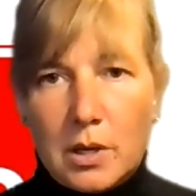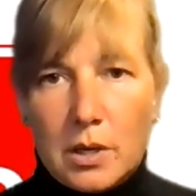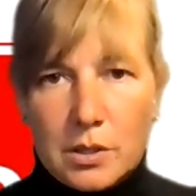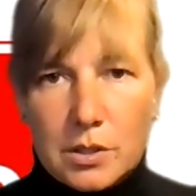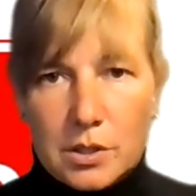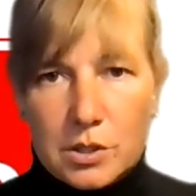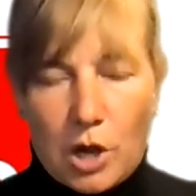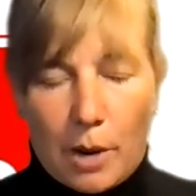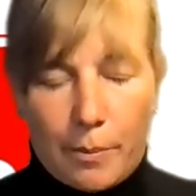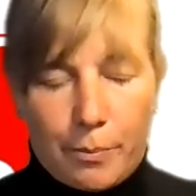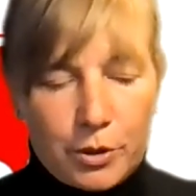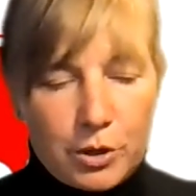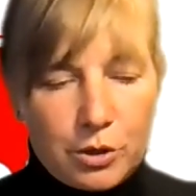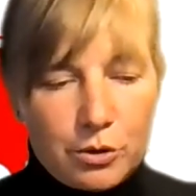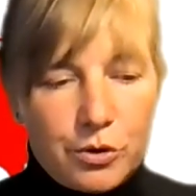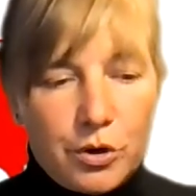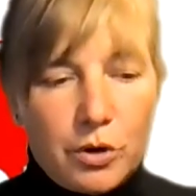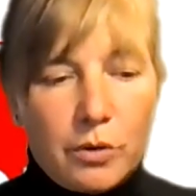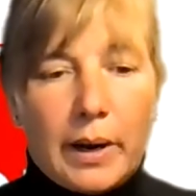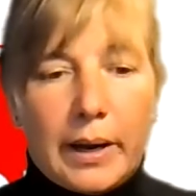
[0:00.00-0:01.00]
Stop what you're
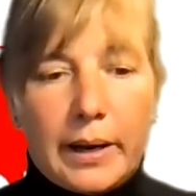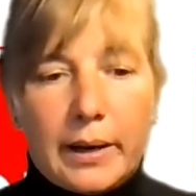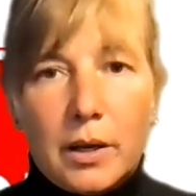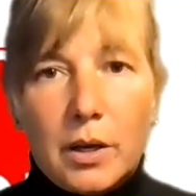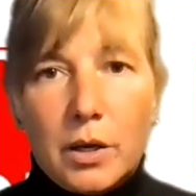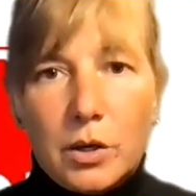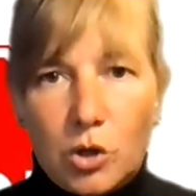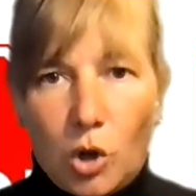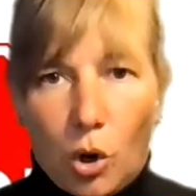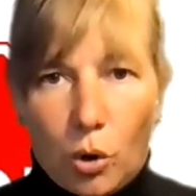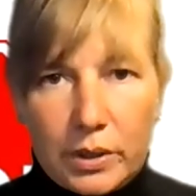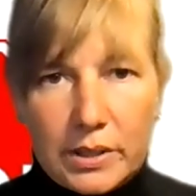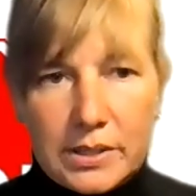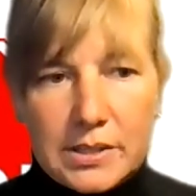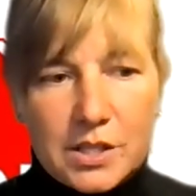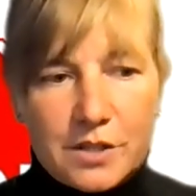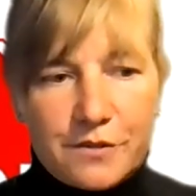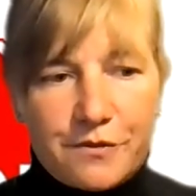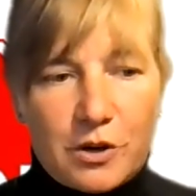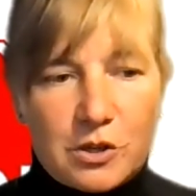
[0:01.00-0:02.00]
doing. Notice
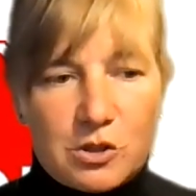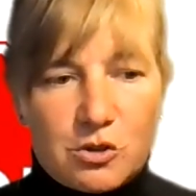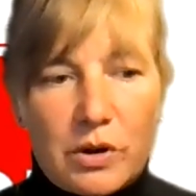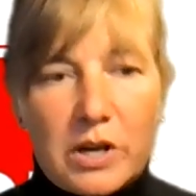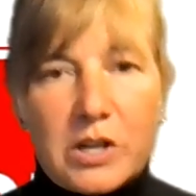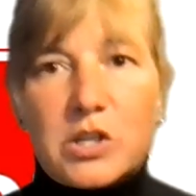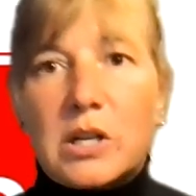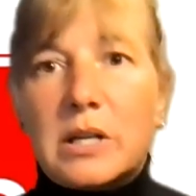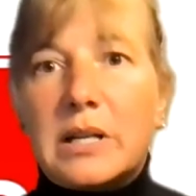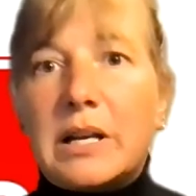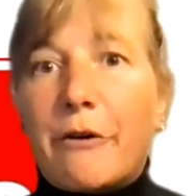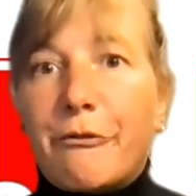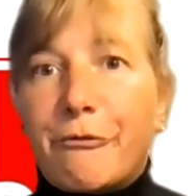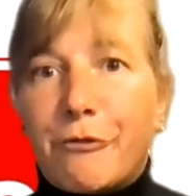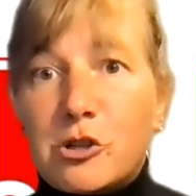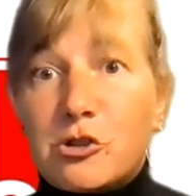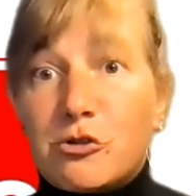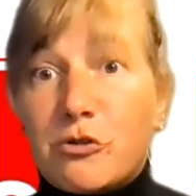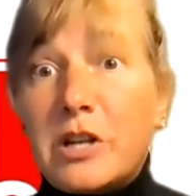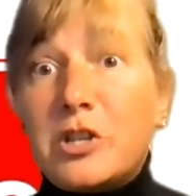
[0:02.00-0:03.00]
it's frustration. Now,
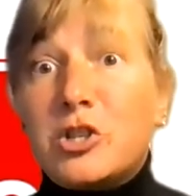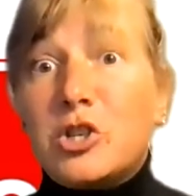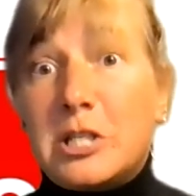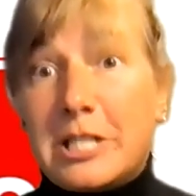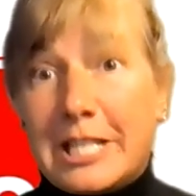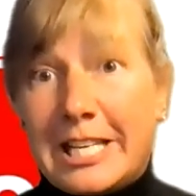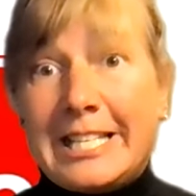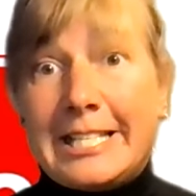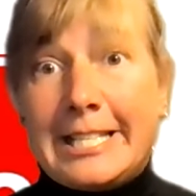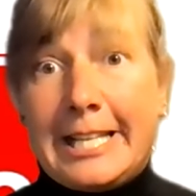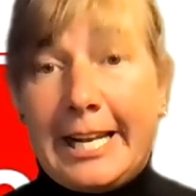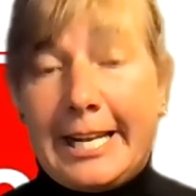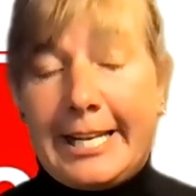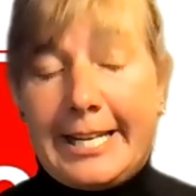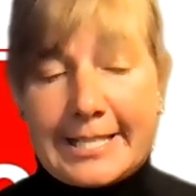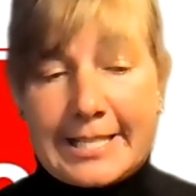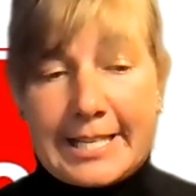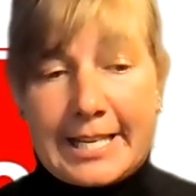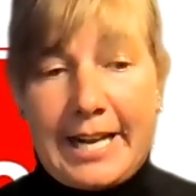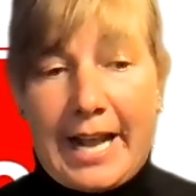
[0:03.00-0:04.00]
frustration is easy to
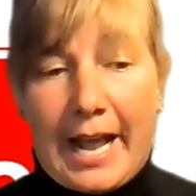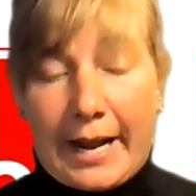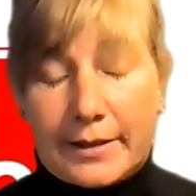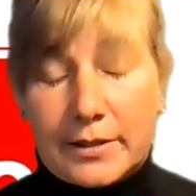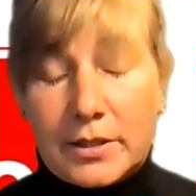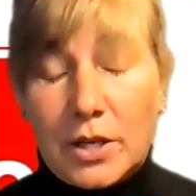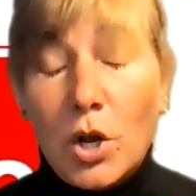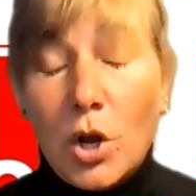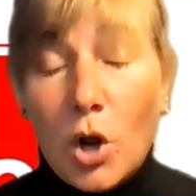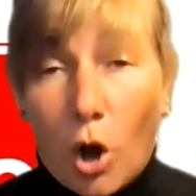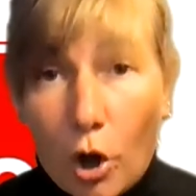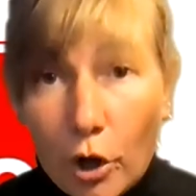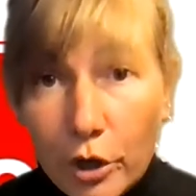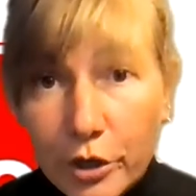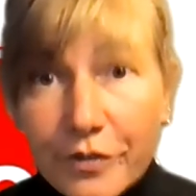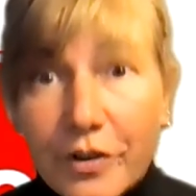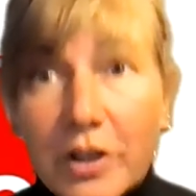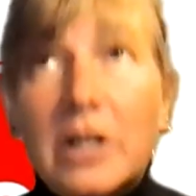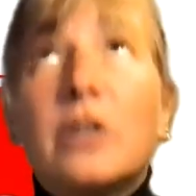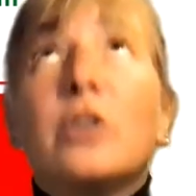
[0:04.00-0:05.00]
disconnect. All
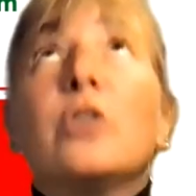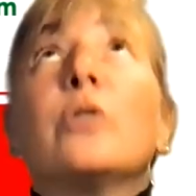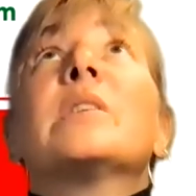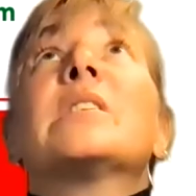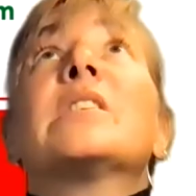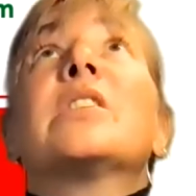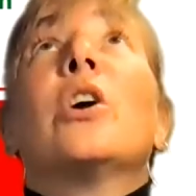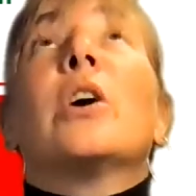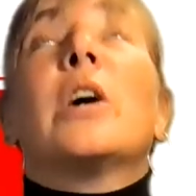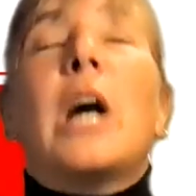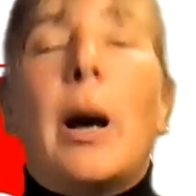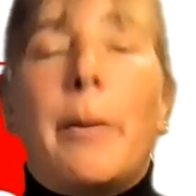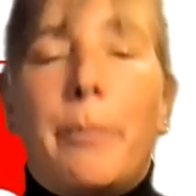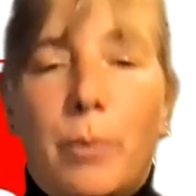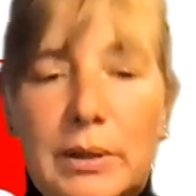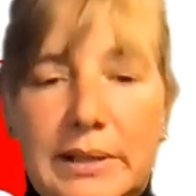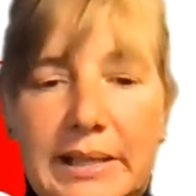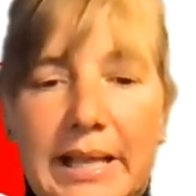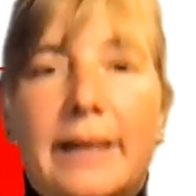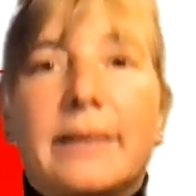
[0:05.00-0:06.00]
you've got to do is look up.
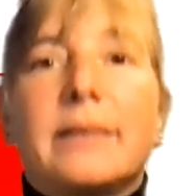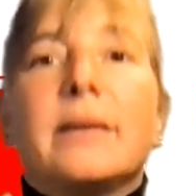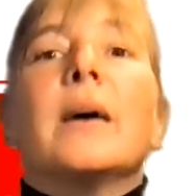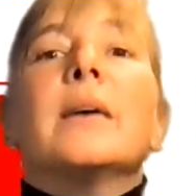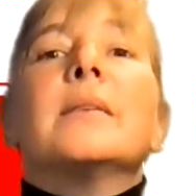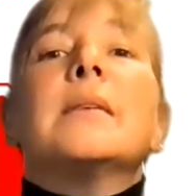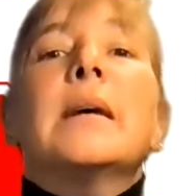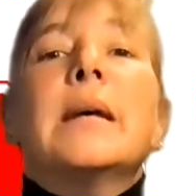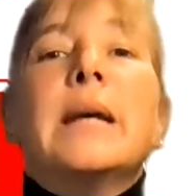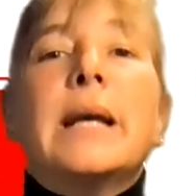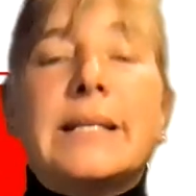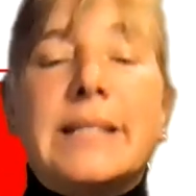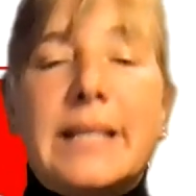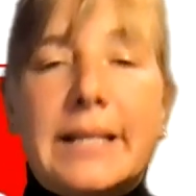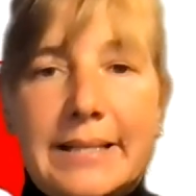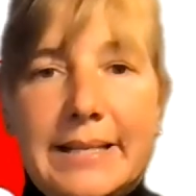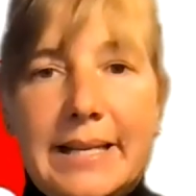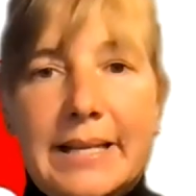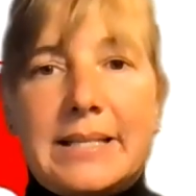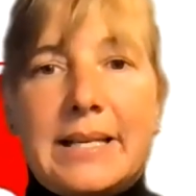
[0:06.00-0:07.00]
What that does is
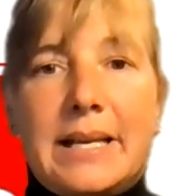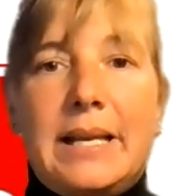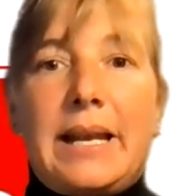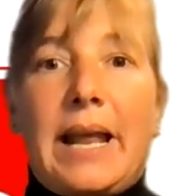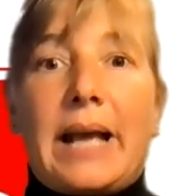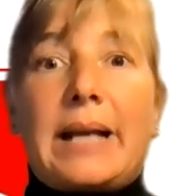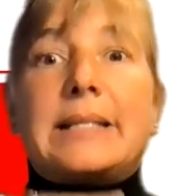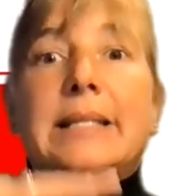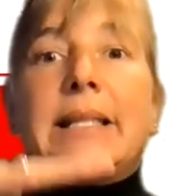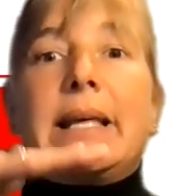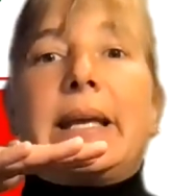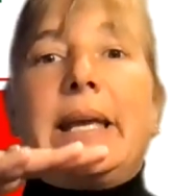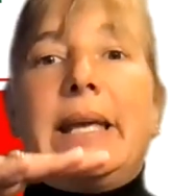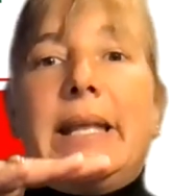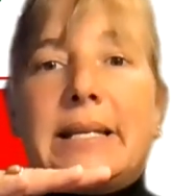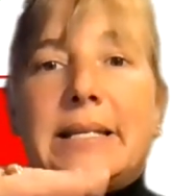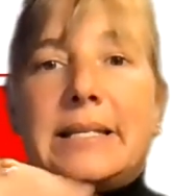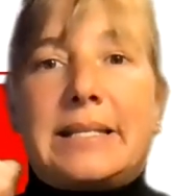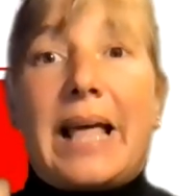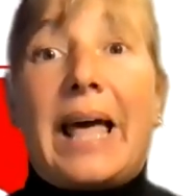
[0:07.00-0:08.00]
it disconnects the
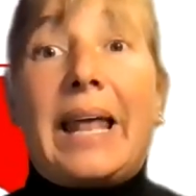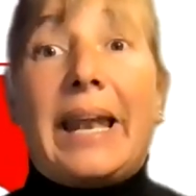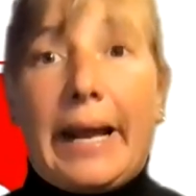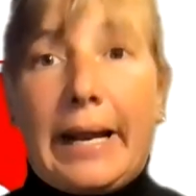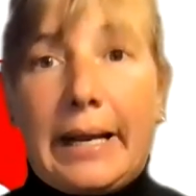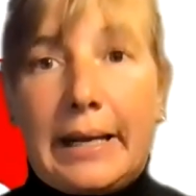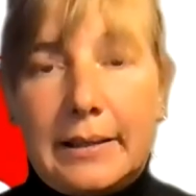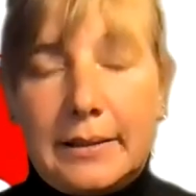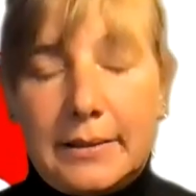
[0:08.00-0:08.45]
kinesthetic.